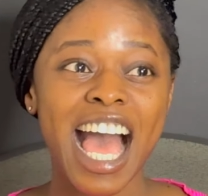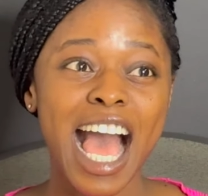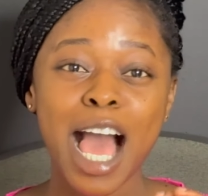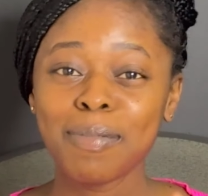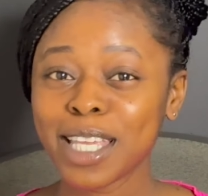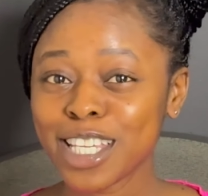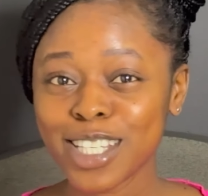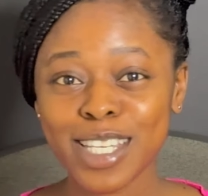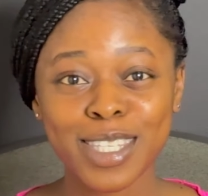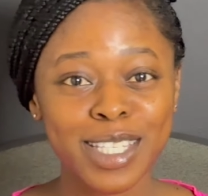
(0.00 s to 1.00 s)
Application
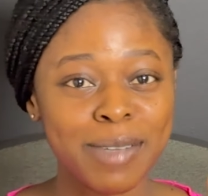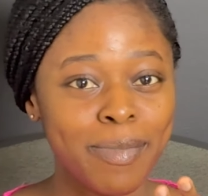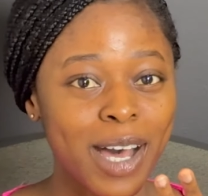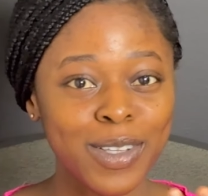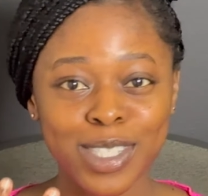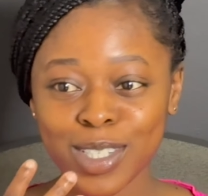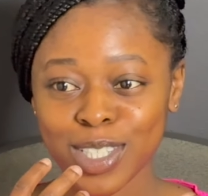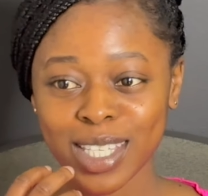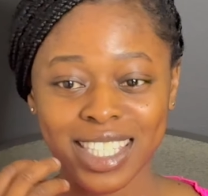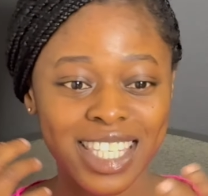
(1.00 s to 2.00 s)
is not about you
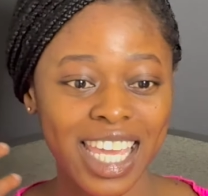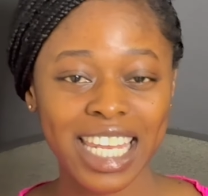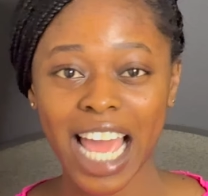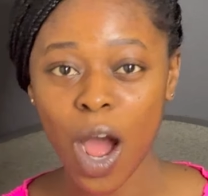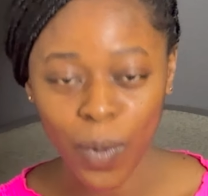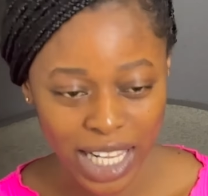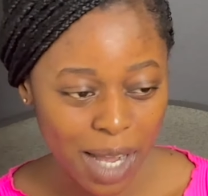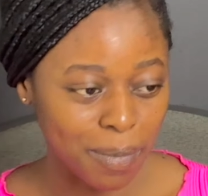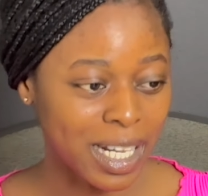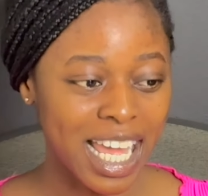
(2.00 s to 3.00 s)
just saying, I will
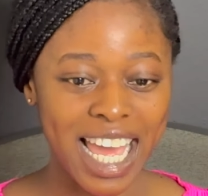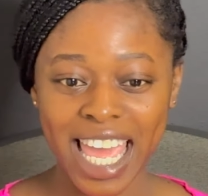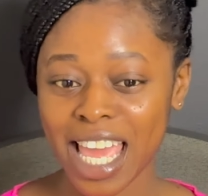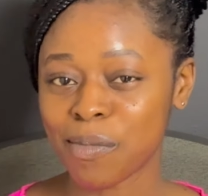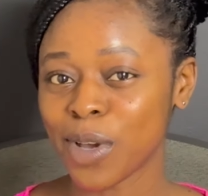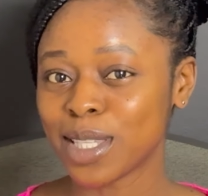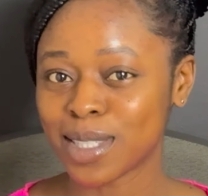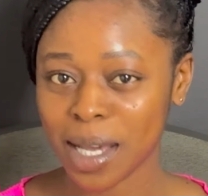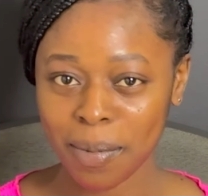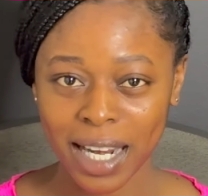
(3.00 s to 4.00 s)
apply, I am going
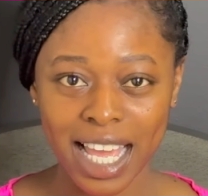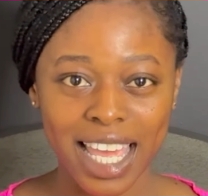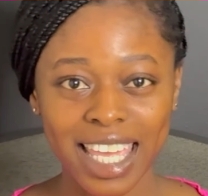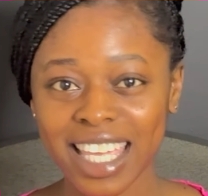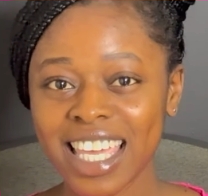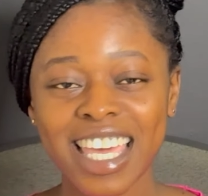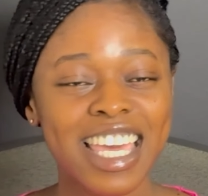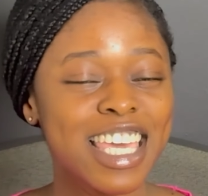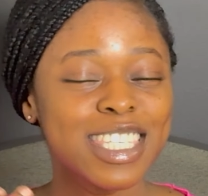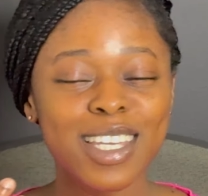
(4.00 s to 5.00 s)
to apply.
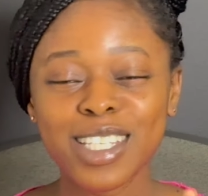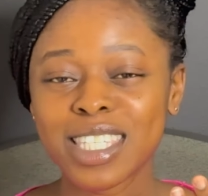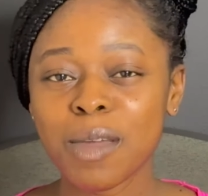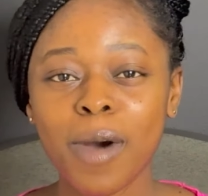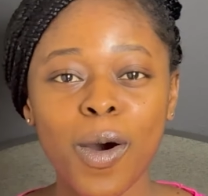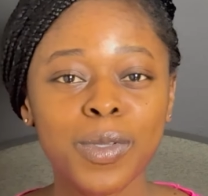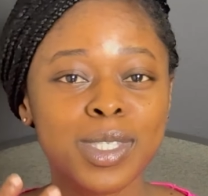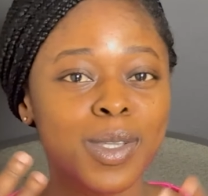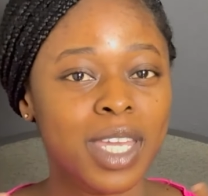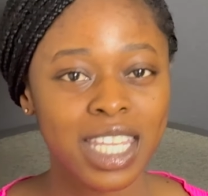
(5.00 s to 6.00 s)
It's not just
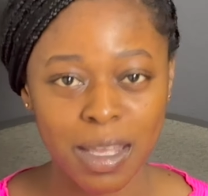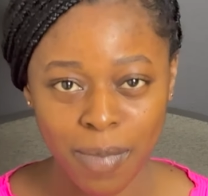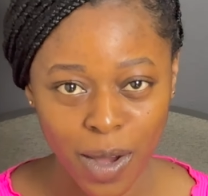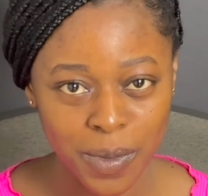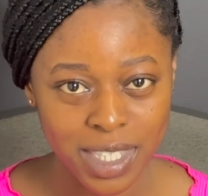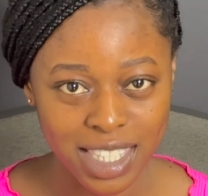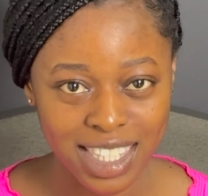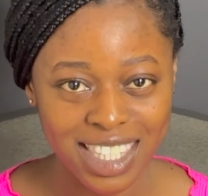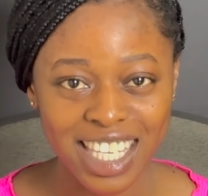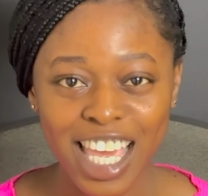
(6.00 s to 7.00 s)
about talking about it.
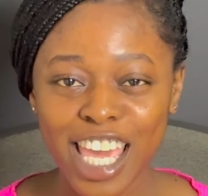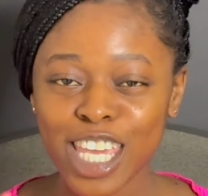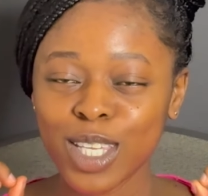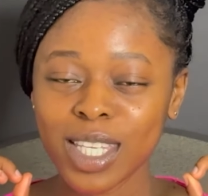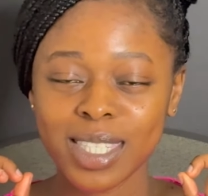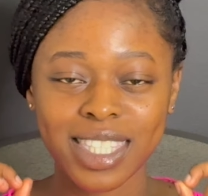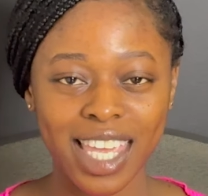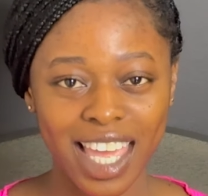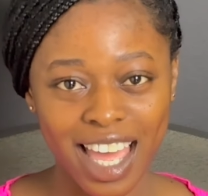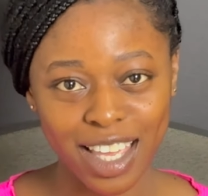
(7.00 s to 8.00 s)
You need to
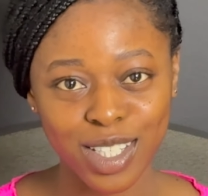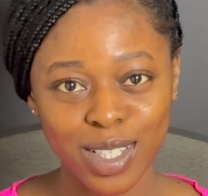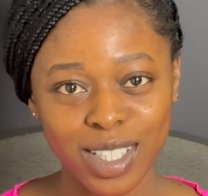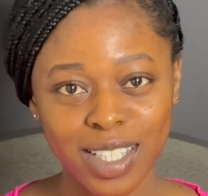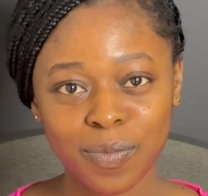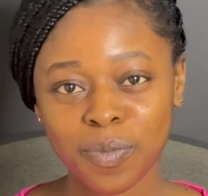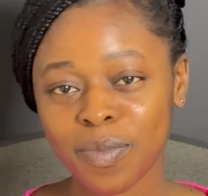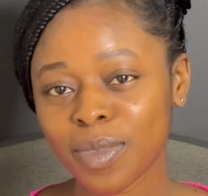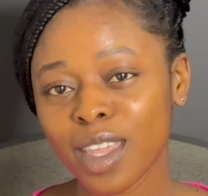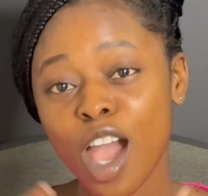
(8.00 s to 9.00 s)
take action.
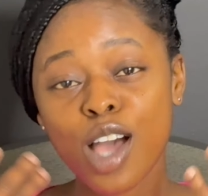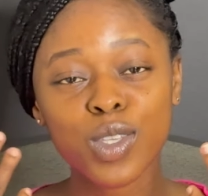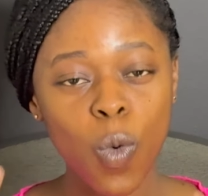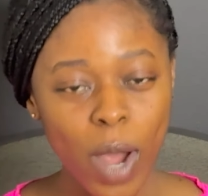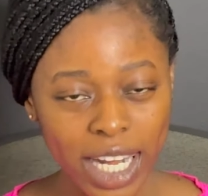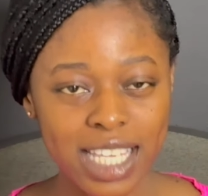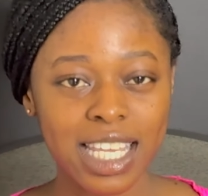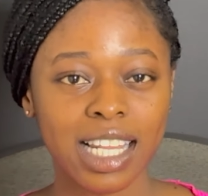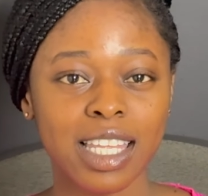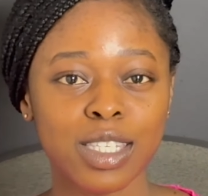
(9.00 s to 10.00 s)
So, when
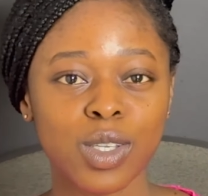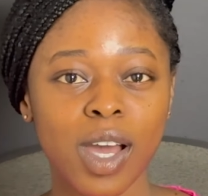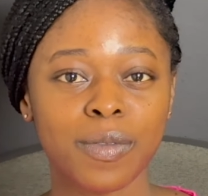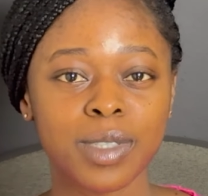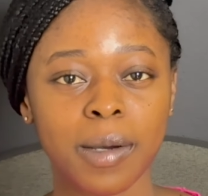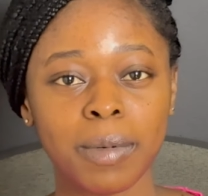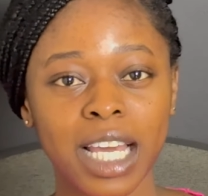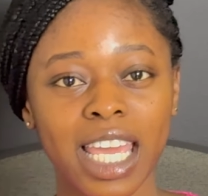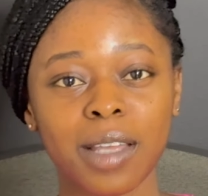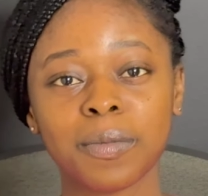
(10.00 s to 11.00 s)
exactly do you have to
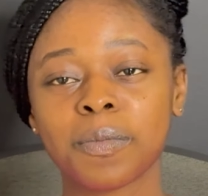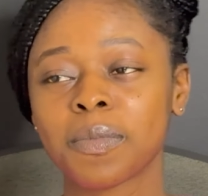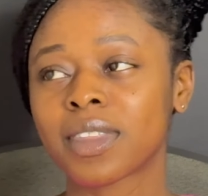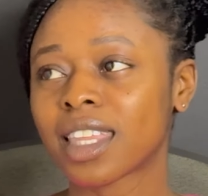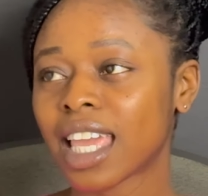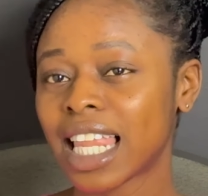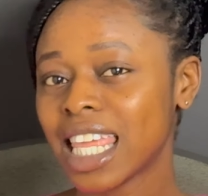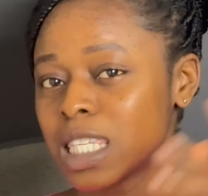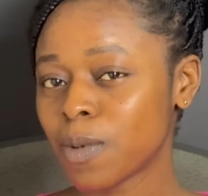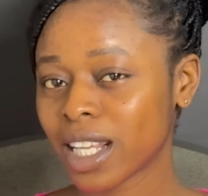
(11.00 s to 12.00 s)
apply?
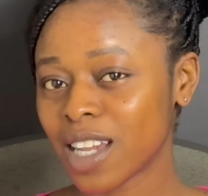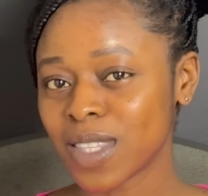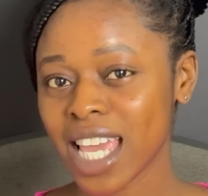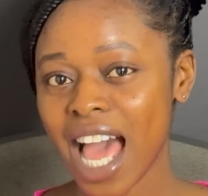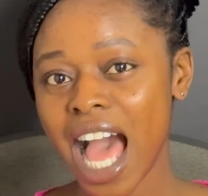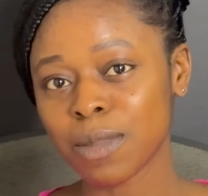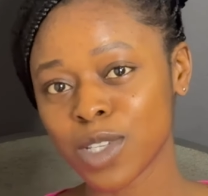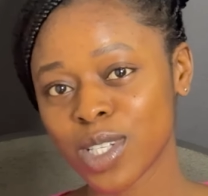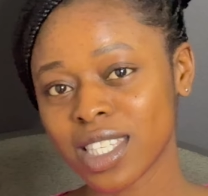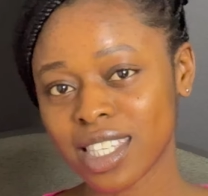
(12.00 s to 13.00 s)
Let's break down the
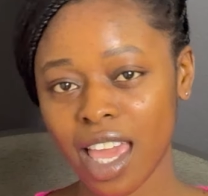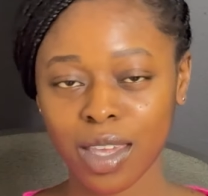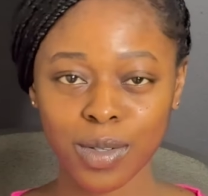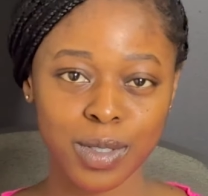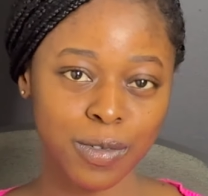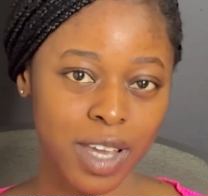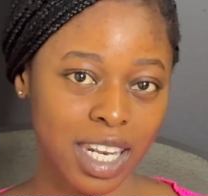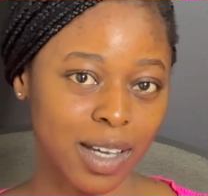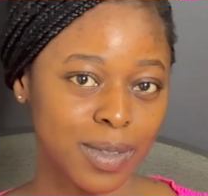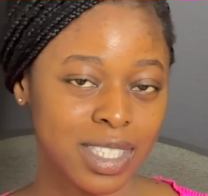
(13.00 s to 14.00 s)
admission cycle to find
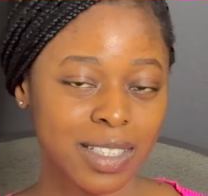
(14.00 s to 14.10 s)
out.